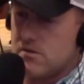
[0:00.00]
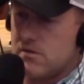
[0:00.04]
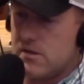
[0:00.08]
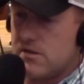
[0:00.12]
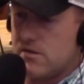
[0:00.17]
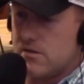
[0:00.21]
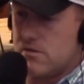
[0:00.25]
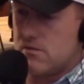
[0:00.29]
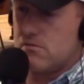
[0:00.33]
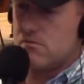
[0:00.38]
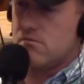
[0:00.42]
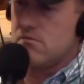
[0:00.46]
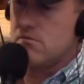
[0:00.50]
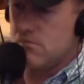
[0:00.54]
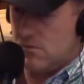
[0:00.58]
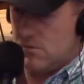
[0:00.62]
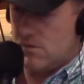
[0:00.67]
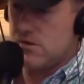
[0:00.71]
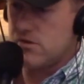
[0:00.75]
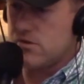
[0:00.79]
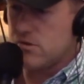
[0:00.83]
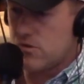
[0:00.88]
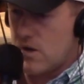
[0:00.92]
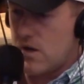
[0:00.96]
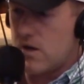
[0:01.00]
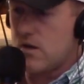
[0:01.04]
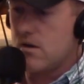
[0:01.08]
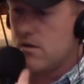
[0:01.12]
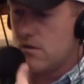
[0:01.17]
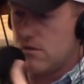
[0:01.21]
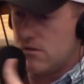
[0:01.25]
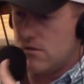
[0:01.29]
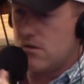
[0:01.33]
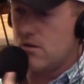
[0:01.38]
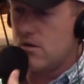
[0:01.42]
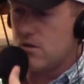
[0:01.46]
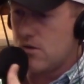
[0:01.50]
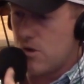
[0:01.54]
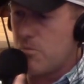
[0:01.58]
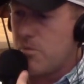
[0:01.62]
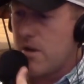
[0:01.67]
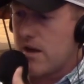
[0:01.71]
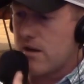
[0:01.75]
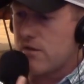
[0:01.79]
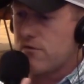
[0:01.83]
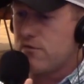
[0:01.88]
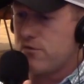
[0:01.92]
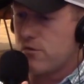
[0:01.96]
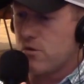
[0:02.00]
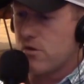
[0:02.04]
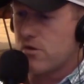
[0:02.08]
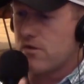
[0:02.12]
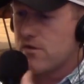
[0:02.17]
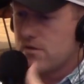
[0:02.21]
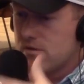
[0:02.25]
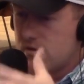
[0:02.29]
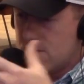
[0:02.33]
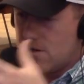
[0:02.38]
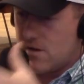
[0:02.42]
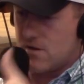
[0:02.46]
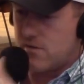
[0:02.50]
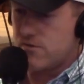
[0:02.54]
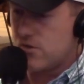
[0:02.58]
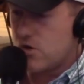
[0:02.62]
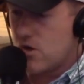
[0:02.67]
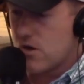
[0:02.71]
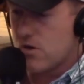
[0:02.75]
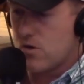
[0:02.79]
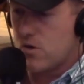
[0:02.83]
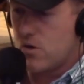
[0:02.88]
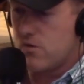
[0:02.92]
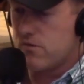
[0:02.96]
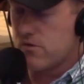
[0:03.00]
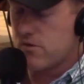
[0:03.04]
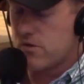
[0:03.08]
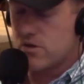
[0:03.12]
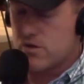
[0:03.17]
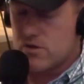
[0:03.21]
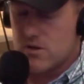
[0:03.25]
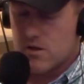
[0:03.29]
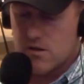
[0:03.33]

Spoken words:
Let's try to go back and forth instead of talk over each other.